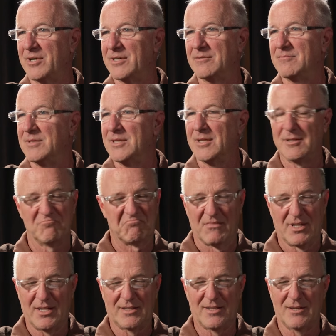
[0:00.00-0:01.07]
but
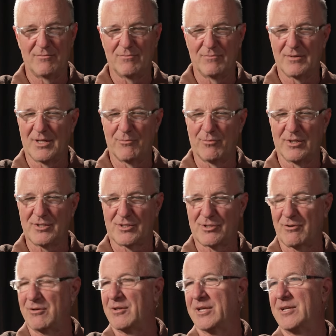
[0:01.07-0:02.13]
it was
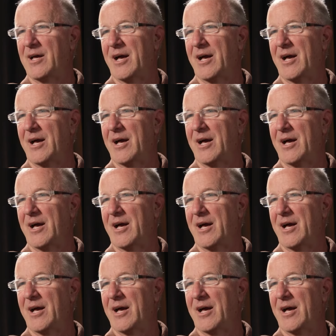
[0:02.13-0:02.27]
certainly